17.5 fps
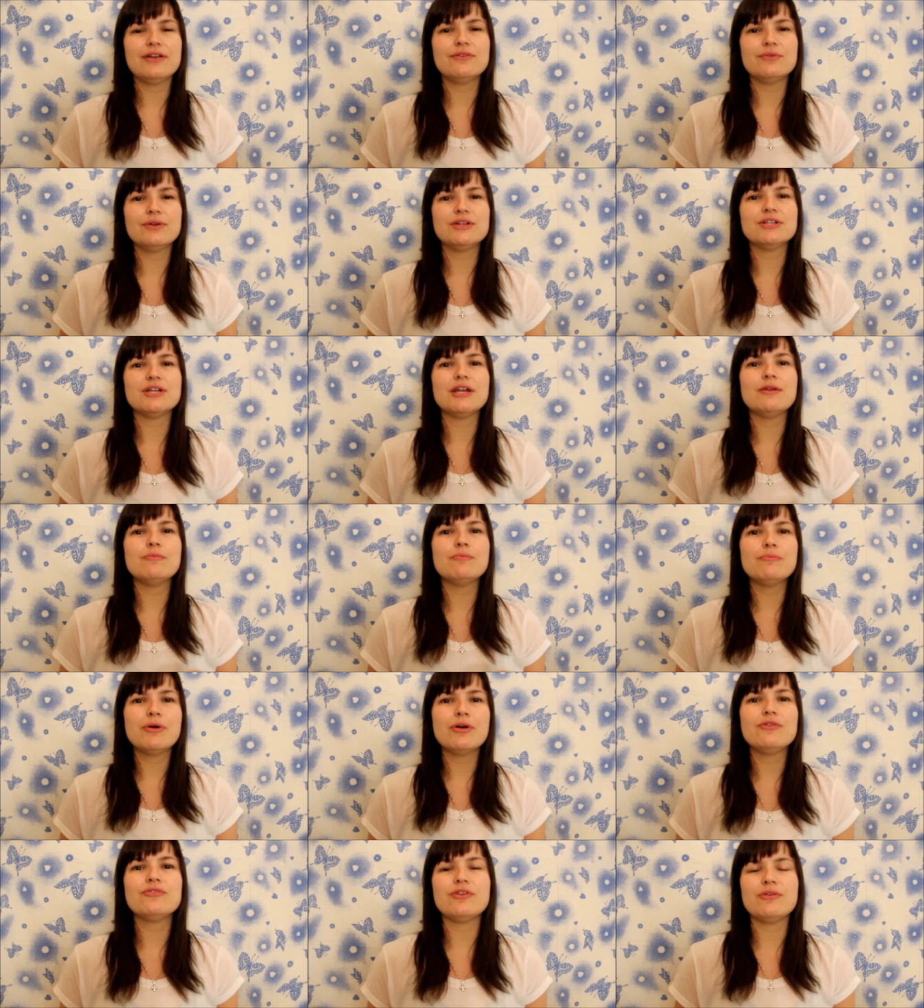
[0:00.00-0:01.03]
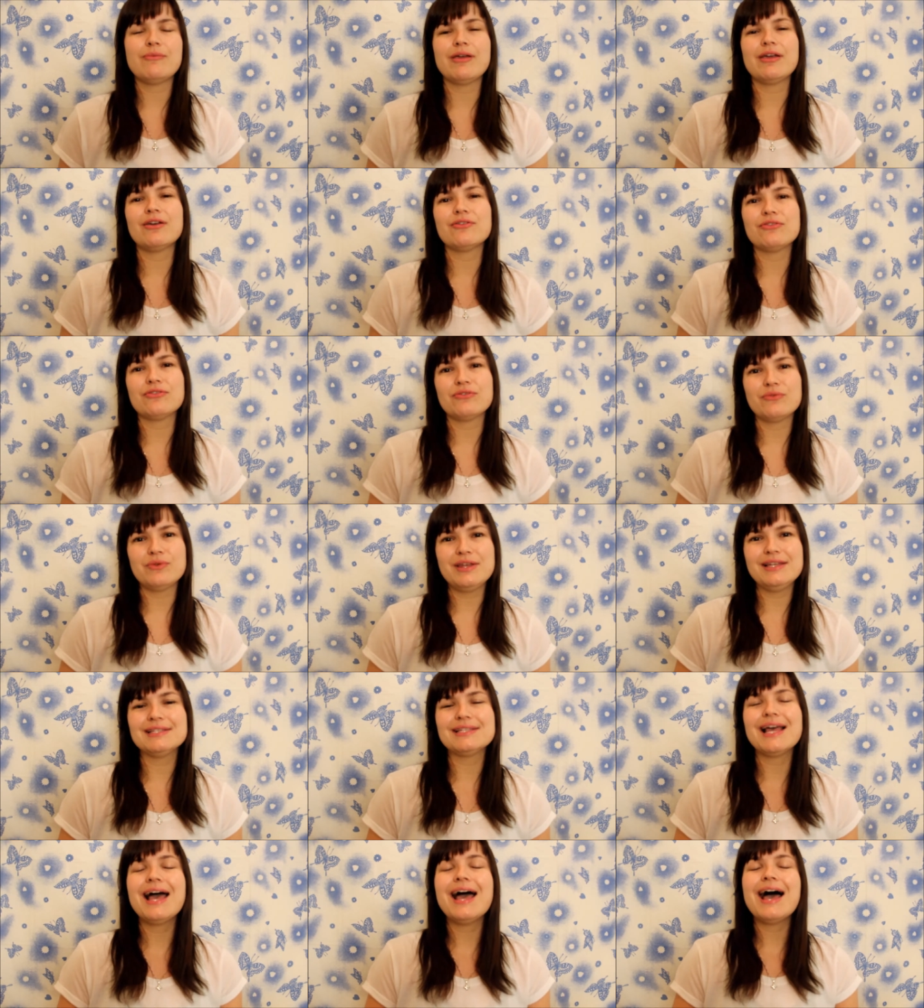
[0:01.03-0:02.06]
rich in both
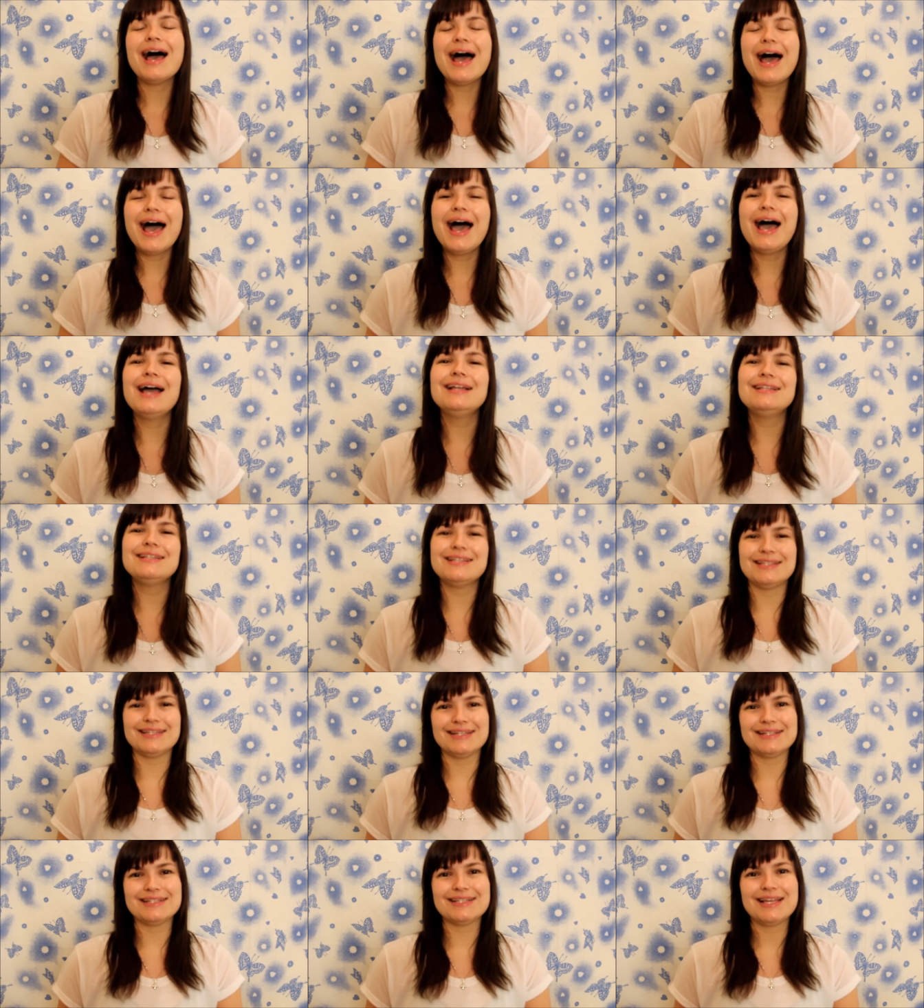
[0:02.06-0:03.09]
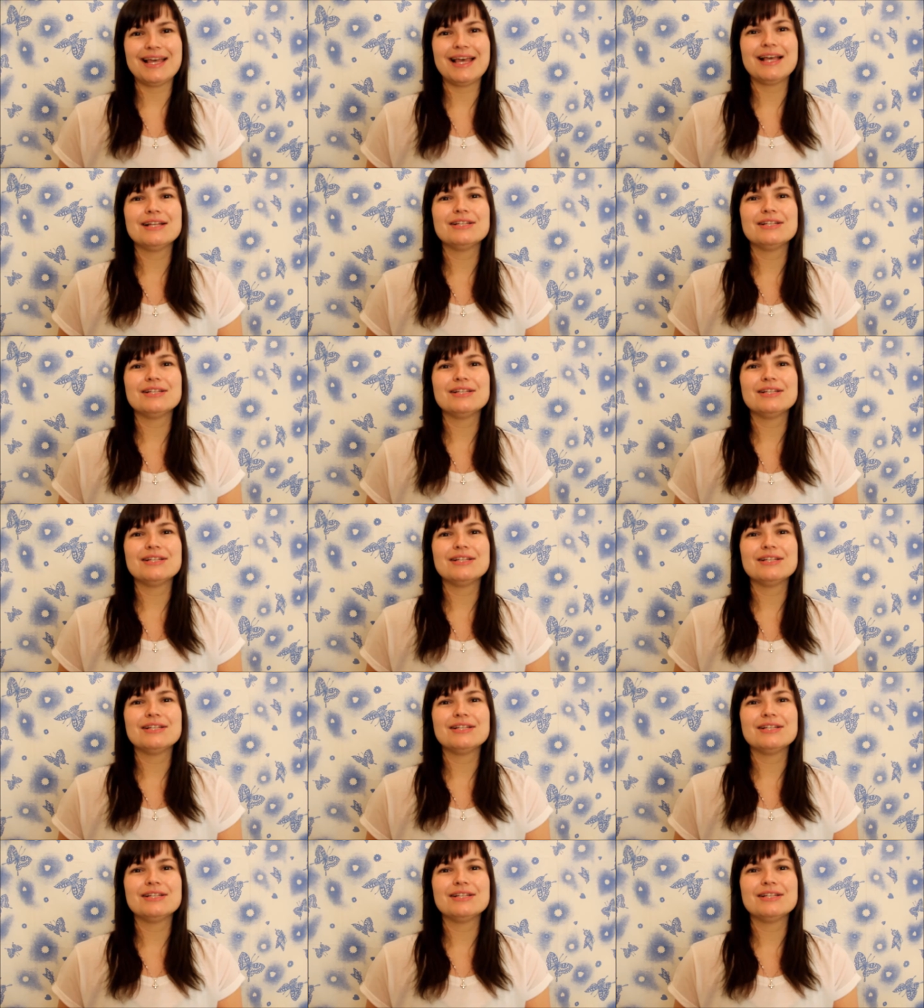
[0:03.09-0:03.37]
omega-3s and 6.